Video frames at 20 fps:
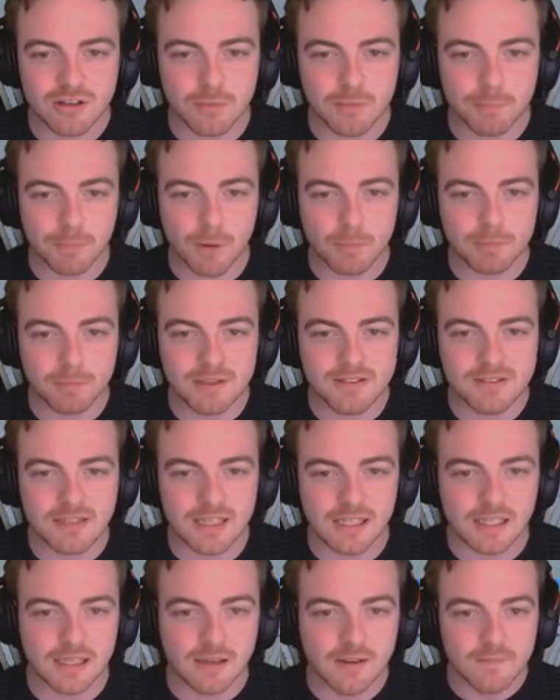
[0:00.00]
can probably
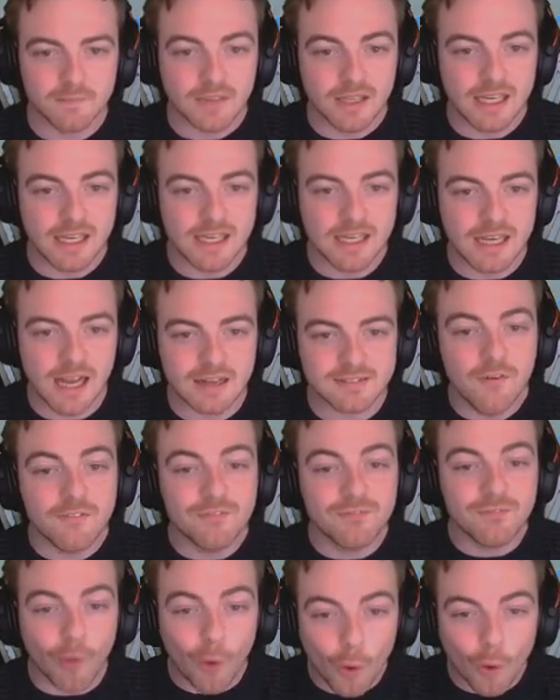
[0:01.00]
see, he has
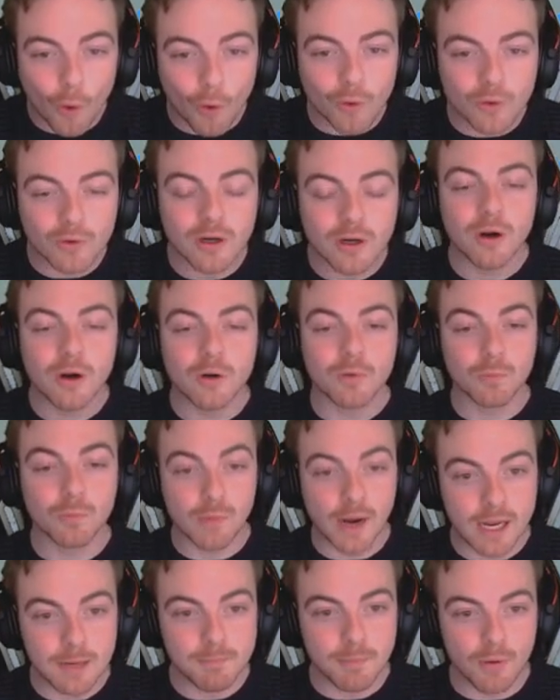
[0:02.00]
four
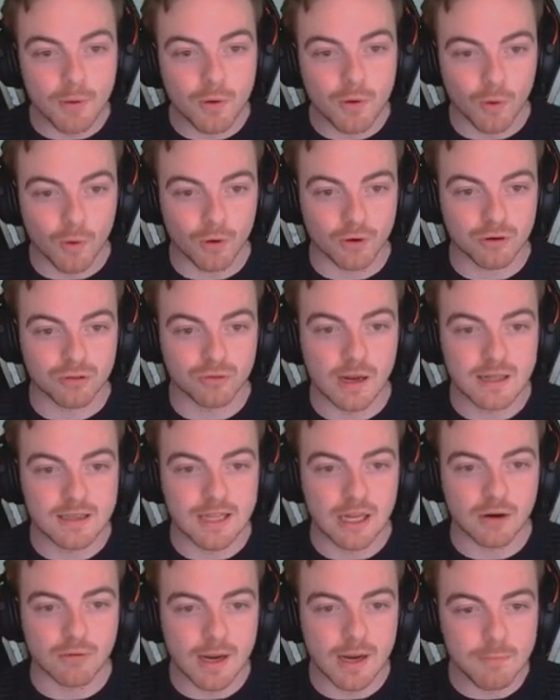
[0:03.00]
rainbow cores right
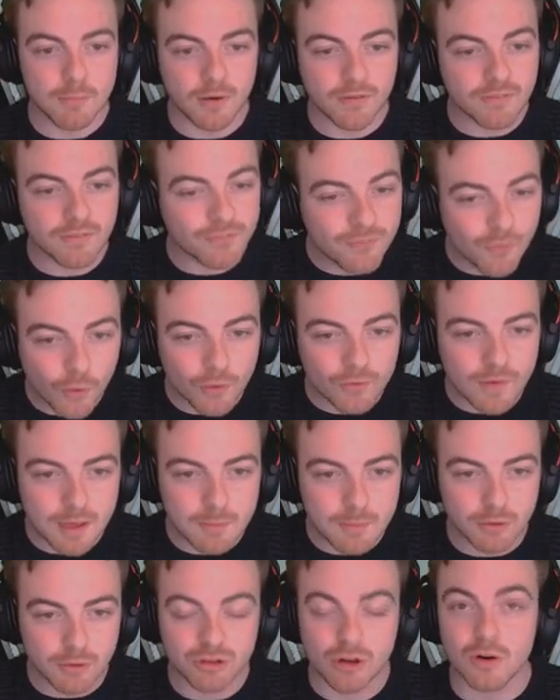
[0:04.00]
there. Rainbow, four
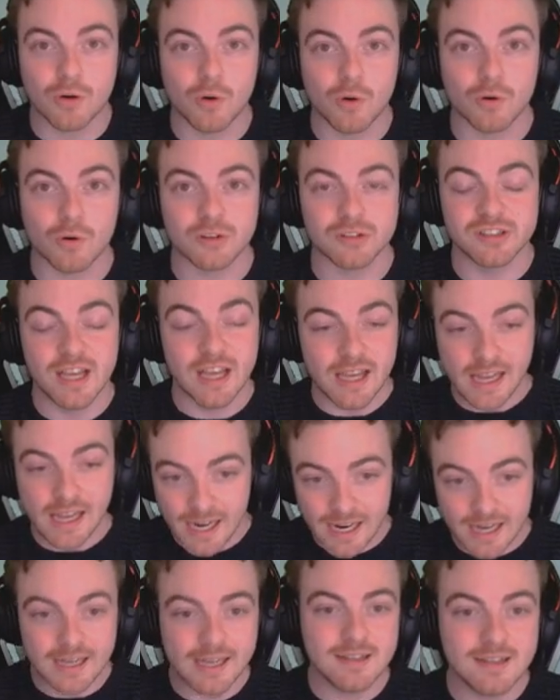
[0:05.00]
rainbow shock cores
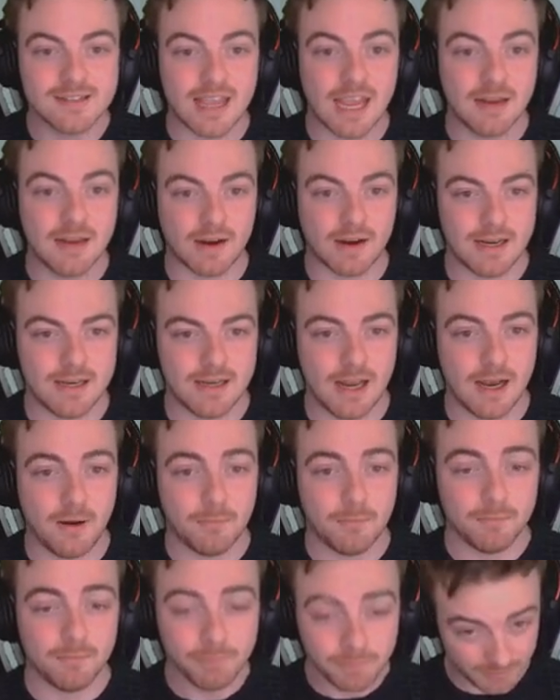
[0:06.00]
in his game right
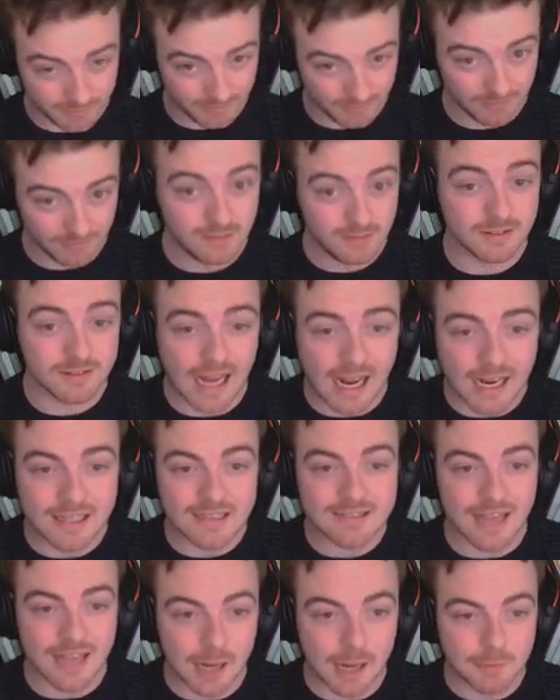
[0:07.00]
now. That
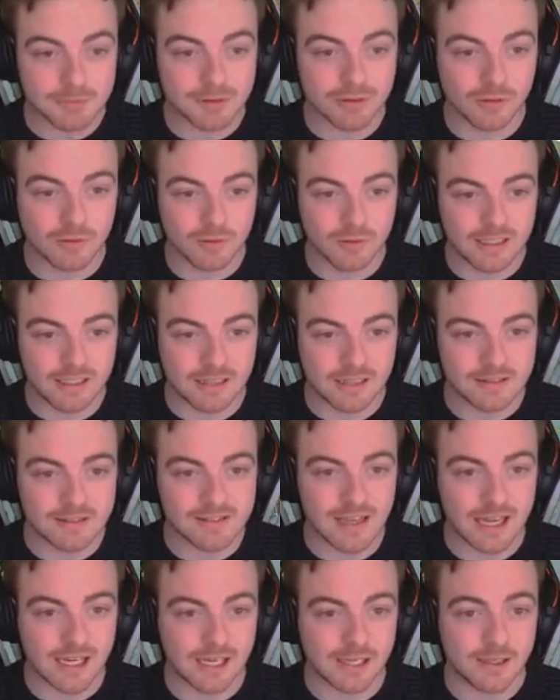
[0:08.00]
is absolutely
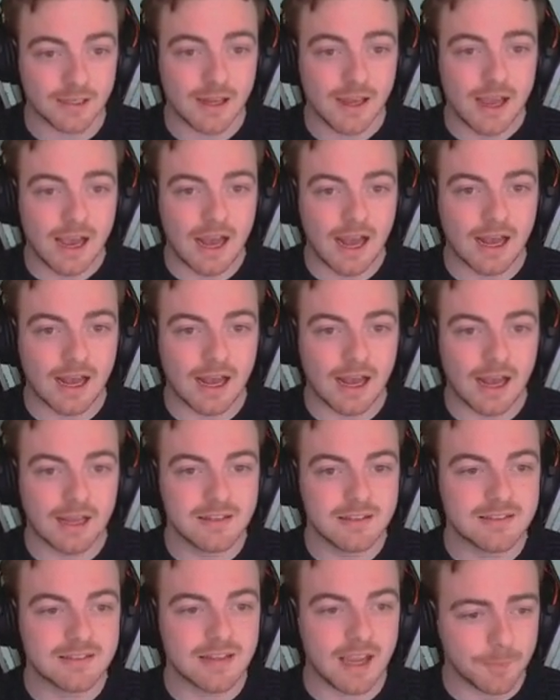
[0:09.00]
insane. And
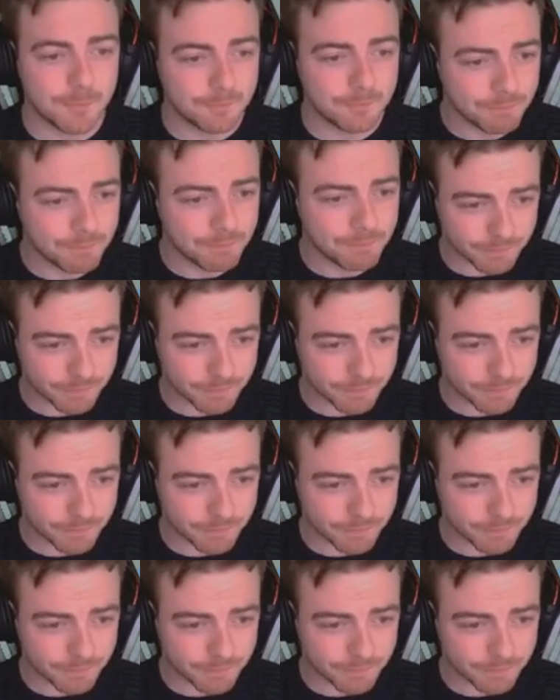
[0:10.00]
um,